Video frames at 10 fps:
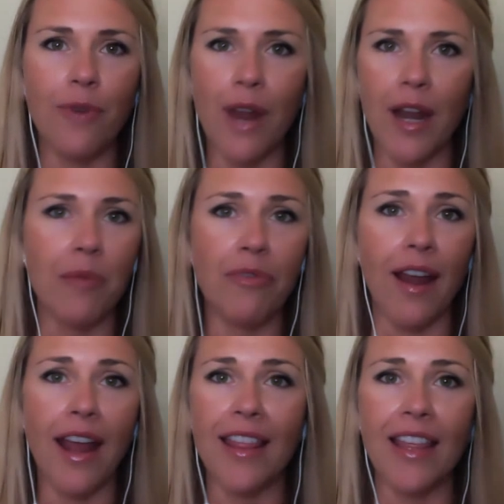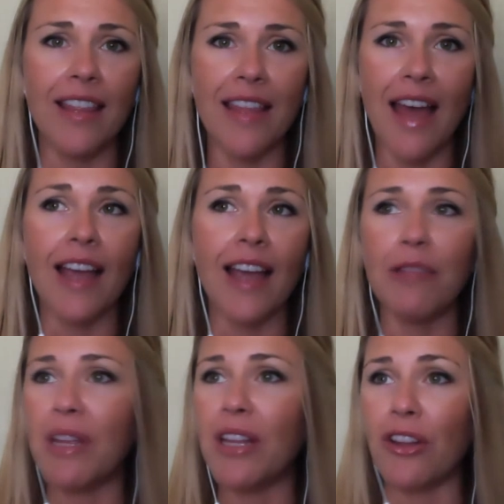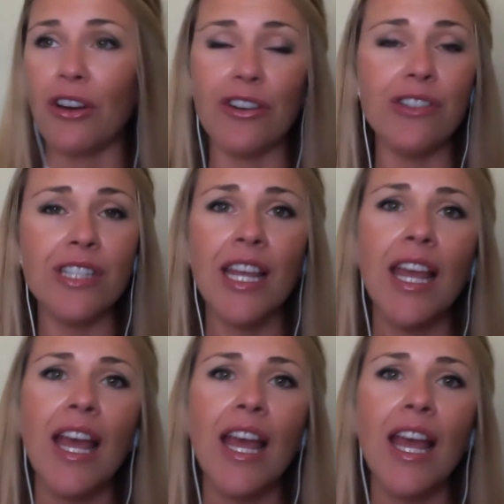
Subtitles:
right up front. I think that can be learned.